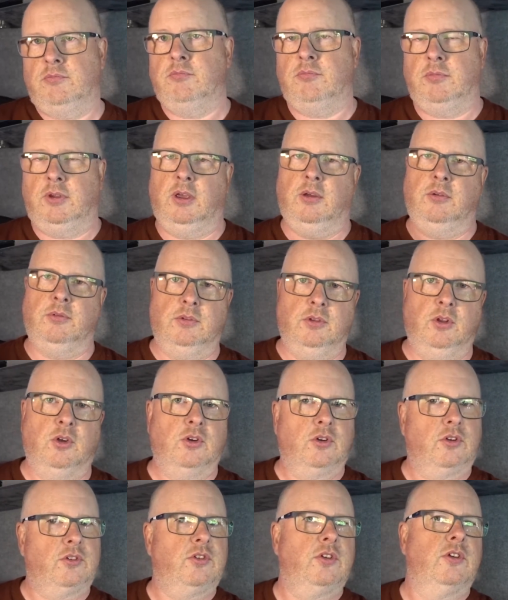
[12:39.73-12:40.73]
you know,
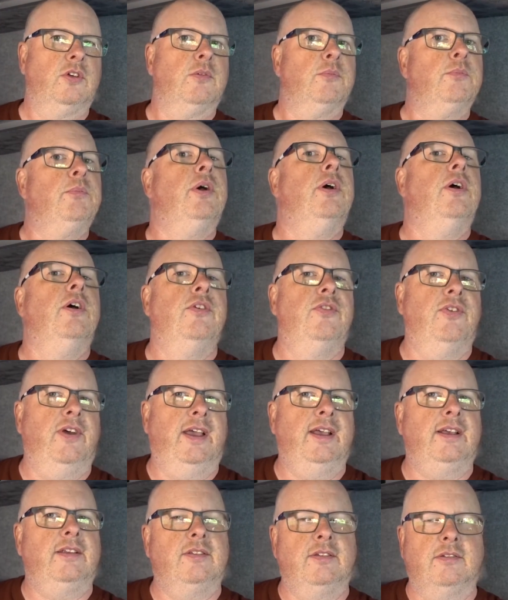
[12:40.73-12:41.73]
looked
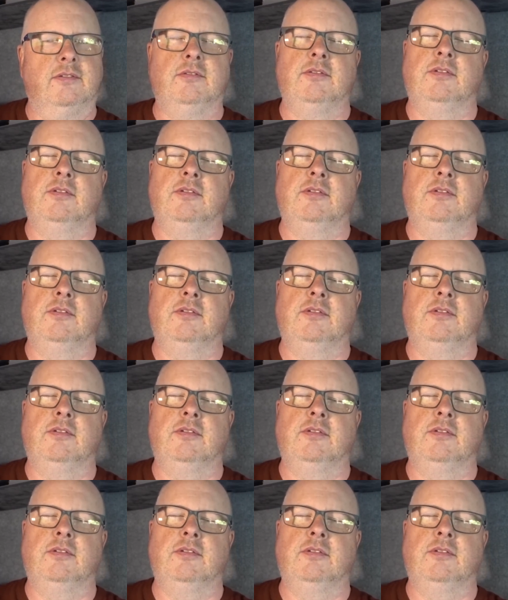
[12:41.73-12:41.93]
perfect.